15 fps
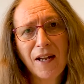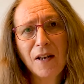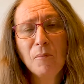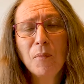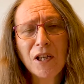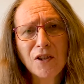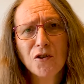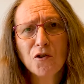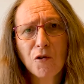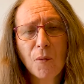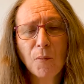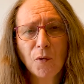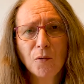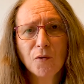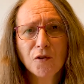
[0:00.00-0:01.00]
and being
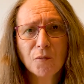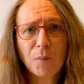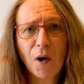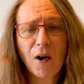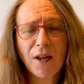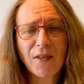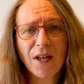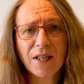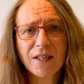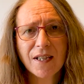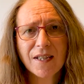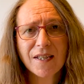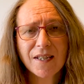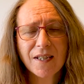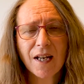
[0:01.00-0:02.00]
troubled by that
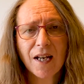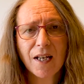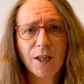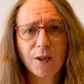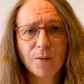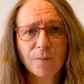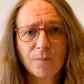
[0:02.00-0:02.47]
disdain.